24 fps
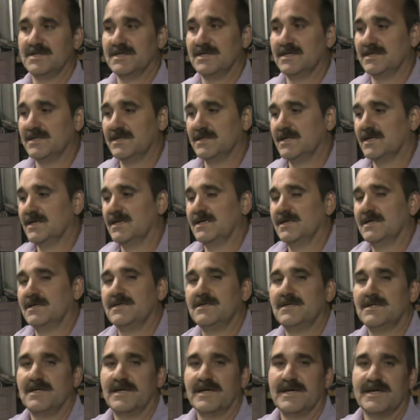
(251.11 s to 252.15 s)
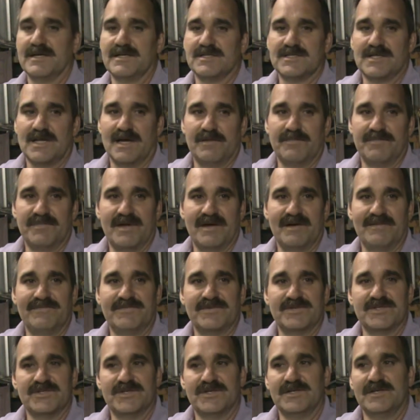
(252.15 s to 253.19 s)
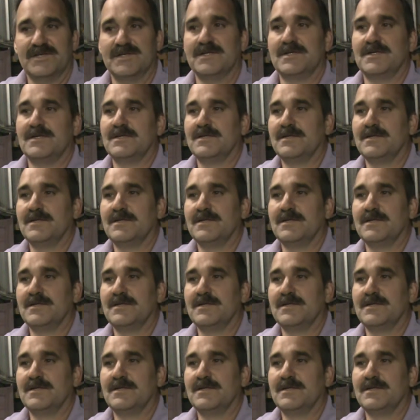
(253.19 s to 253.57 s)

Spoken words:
and I got to stop that for sure.